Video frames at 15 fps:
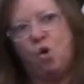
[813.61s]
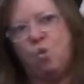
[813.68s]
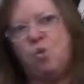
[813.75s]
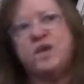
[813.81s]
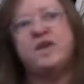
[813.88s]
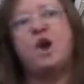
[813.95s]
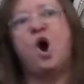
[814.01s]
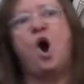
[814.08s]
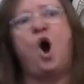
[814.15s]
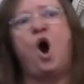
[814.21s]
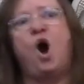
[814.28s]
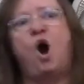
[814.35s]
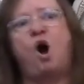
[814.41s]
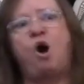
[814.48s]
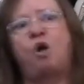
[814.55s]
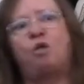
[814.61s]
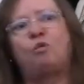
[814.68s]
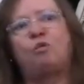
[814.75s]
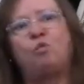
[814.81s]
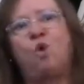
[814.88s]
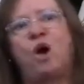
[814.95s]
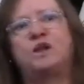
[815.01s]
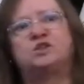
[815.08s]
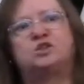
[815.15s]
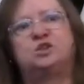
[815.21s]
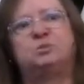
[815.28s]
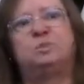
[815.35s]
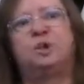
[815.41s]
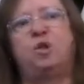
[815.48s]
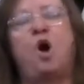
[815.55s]
We all want
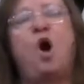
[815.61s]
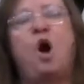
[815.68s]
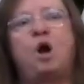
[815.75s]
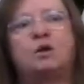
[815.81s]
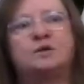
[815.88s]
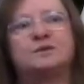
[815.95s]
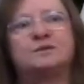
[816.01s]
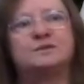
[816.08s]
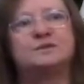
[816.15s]
to belong.